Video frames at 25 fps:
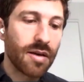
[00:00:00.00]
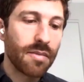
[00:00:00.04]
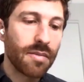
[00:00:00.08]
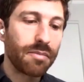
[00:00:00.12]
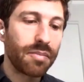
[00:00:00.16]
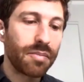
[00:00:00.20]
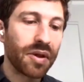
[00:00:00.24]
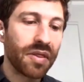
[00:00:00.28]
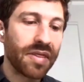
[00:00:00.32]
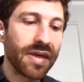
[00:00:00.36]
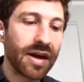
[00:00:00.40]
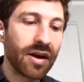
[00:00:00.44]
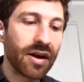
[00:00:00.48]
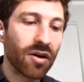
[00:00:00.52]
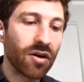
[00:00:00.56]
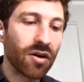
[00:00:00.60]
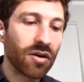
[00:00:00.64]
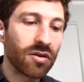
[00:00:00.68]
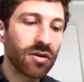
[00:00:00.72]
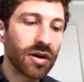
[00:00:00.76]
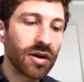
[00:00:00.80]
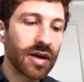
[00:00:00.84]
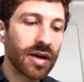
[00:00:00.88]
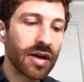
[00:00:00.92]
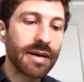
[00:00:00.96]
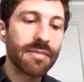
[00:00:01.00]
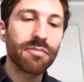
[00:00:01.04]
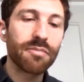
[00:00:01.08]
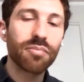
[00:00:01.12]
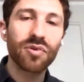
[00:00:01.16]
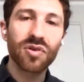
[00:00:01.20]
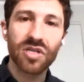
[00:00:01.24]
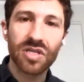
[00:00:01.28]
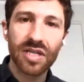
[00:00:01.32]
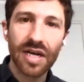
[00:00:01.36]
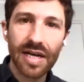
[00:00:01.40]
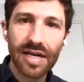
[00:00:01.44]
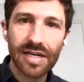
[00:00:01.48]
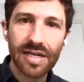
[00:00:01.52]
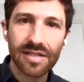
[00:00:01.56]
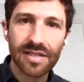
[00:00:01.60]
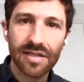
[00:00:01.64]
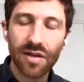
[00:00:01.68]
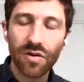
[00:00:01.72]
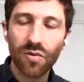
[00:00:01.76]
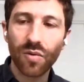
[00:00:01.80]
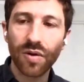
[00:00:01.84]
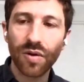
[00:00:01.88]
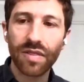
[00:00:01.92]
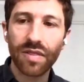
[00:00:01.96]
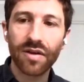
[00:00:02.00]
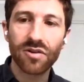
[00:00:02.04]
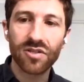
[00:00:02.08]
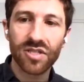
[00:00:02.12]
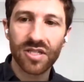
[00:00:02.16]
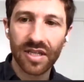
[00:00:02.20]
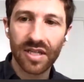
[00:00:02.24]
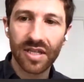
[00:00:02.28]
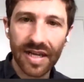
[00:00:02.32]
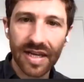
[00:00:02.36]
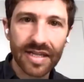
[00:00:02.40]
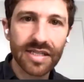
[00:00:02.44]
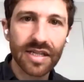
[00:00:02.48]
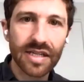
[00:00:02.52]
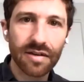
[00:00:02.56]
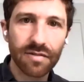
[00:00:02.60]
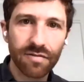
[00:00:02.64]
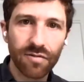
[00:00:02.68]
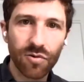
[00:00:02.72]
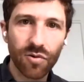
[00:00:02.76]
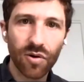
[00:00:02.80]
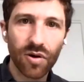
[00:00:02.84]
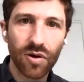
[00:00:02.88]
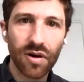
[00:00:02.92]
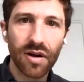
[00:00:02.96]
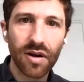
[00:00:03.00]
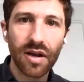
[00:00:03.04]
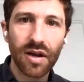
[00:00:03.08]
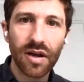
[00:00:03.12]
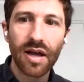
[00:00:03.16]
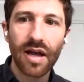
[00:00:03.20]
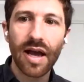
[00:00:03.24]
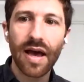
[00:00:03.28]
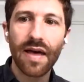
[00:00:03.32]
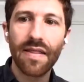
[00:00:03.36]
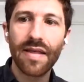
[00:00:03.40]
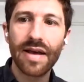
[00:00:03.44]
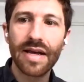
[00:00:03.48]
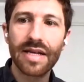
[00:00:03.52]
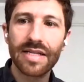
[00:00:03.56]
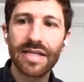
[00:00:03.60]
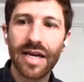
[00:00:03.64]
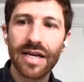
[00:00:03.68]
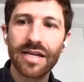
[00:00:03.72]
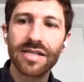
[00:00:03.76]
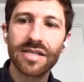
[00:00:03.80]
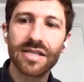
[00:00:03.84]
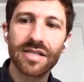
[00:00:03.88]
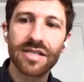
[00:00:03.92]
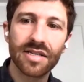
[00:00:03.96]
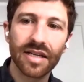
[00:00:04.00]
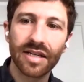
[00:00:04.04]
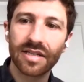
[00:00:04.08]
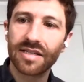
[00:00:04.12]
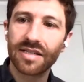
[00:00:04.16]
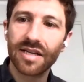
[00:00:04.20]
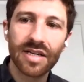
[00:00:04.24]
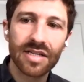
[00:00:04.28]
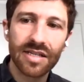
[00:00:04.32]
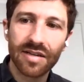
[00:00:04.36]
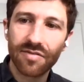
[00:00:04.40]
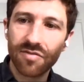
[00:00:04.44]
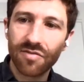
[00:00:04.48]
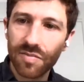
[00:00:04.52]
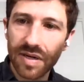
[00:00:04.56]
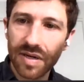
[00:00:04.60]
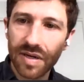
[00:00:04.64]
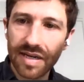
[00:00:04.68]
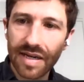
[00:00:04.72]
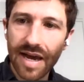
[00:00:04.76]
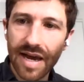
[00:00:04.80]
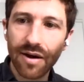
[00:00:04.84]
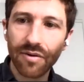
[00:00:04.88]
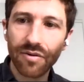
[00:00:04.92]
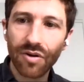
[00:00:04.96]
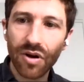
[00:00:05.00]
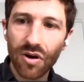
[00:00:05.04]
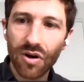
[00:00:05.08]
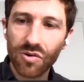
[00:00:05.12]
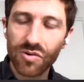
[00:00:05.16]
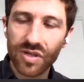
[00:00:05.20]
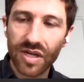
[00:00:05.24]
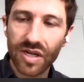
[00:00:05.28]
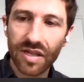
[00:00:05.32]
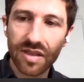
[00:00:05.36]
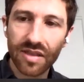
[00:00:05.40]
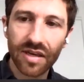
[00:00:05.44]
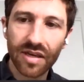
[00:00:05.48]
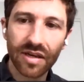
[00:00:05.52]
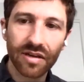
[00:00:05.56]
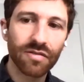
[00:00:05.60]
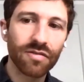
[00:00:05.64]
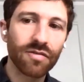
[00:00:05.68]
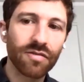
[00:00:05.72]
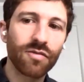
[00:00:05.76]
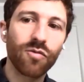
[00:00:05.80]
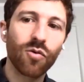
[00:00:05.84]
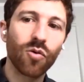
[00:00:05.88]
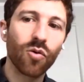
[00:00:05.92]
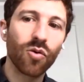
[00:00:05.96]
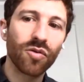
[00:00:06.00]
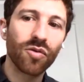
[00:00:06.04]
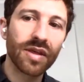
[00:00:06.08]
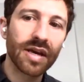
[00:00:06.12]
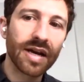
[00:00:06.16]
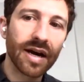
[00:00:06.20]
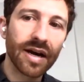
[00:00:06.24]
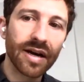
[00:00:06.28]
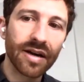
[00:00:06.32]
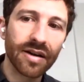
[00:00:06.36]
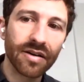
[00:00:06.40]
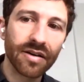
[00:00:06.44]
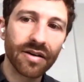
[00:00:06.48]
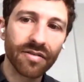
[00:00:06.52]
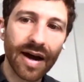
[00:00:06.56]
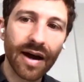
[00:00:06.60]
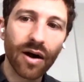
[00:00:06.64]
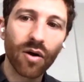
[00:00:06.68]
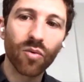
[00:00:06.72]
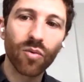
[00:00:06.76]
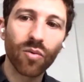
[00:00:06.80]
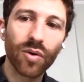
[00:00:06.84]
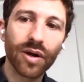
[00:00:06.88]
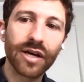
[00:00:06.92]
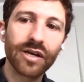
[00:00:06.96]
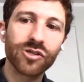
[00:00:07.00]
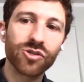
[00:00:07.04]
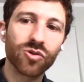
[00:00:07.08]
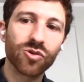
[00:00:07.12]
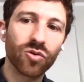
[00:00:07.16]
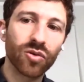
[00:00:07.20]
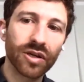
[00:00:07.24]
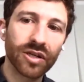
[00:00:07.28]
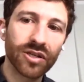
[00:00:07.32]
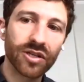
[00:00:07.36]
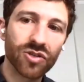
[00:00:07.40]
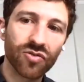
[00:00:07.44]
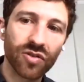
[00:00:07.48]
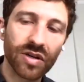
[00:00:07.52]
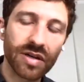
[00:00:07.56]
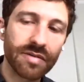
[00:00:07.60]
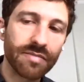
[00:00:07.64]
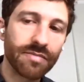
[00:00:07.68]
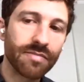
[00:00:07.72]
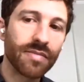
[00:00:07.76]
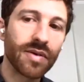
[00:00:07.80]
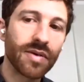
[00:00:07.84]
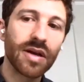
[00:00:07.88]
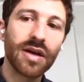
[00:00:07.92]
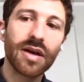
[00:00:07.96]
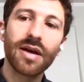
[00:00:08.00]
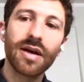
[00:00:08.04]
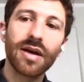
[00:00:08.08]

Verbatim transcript: but they are imprecise in what they're selecting for and they tend to select, as everybody now knows, I think, for the kind of outrage or extreme,